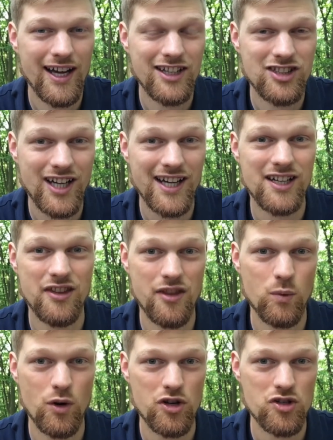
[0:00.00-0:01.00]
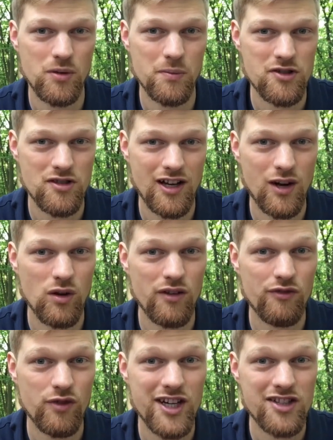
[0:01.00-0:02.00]
I titled the workshops, how
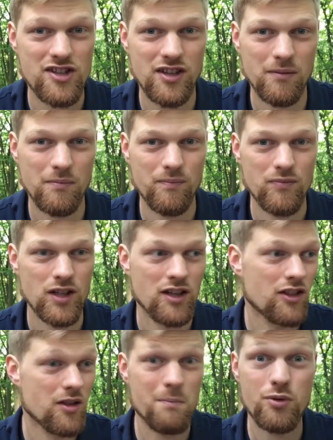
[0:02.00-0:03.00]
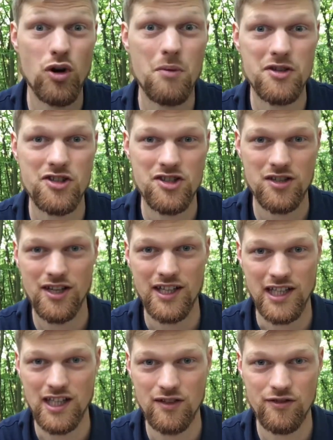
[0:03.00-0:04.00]
I phrased them, the promise
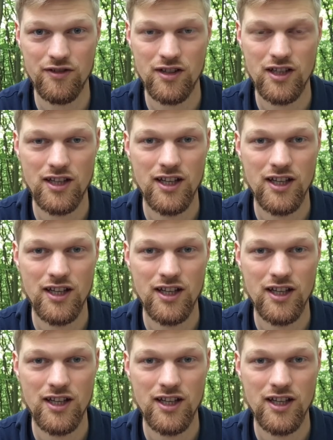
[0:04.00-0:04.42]
I gave.